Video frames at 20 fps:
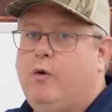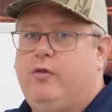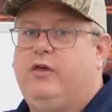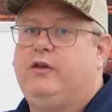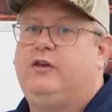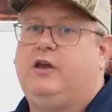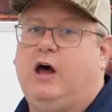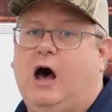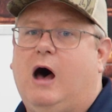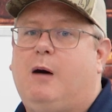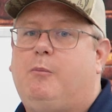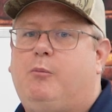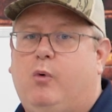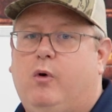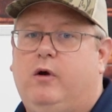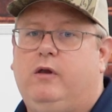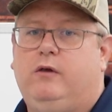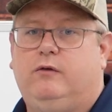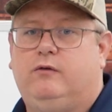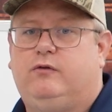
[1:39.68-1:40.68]
with the top
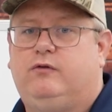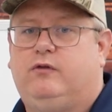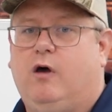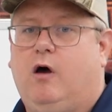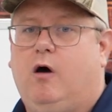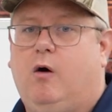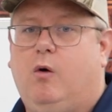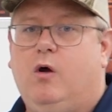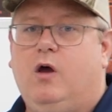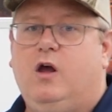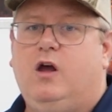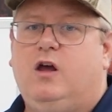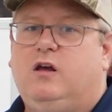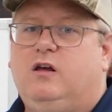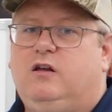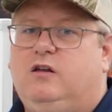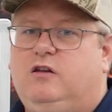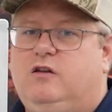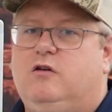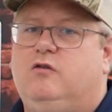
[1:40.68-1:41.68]
one. So
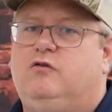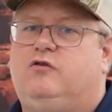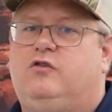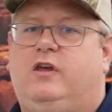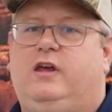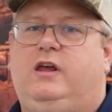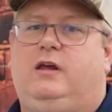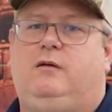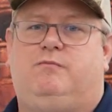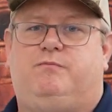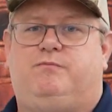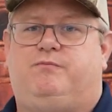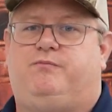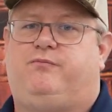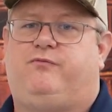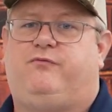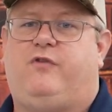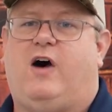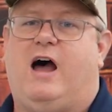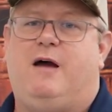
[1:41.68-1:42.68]
usually
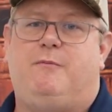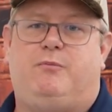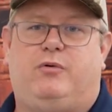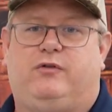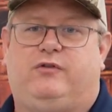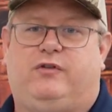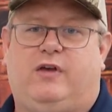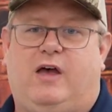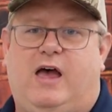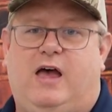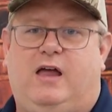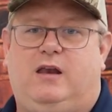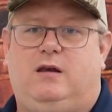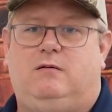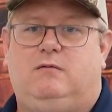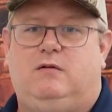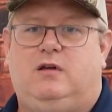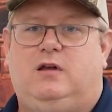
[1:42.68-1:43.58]
5%,